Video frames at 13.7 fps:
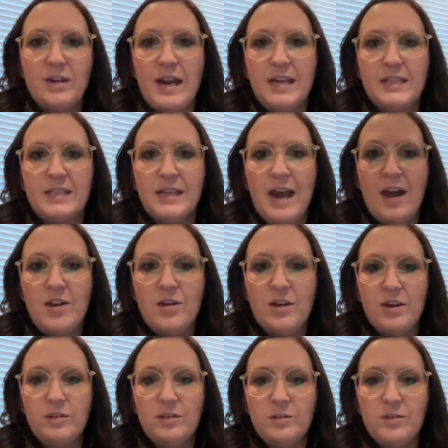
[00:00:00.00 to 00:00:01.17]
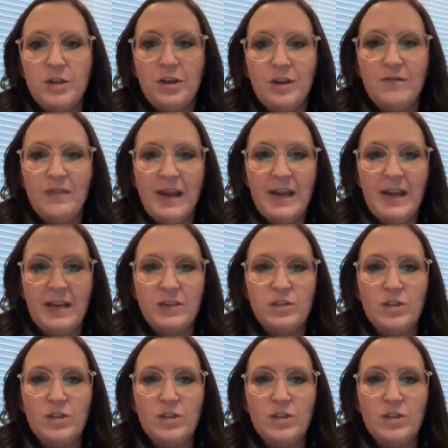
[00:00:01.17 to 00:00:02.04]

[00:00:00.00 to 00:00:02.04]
rates and how you can use them to your advantage.